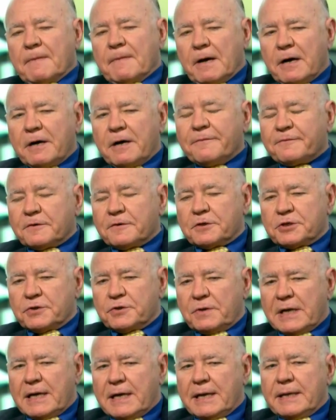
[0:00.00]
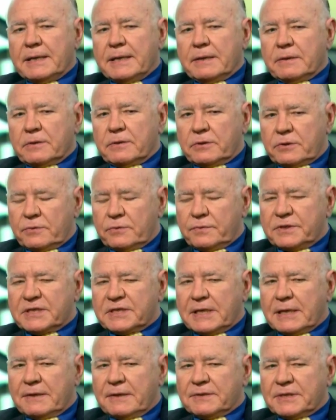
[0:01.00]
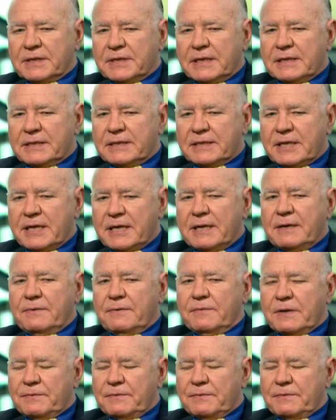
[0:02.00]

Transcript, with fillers: after July 2010,